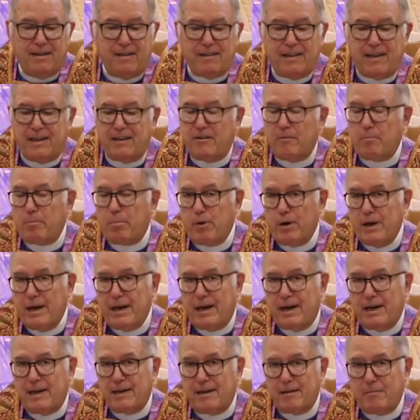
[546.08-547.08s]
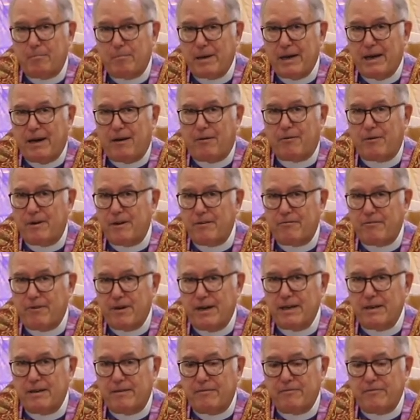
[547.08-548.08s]
than to pride and power and
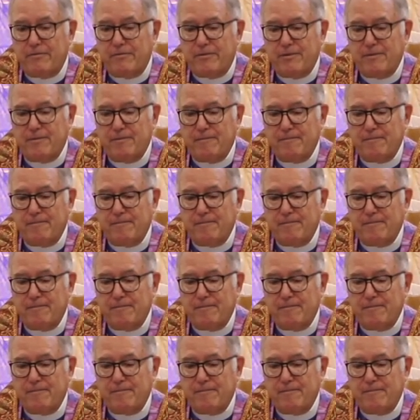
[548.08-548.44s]
triumph.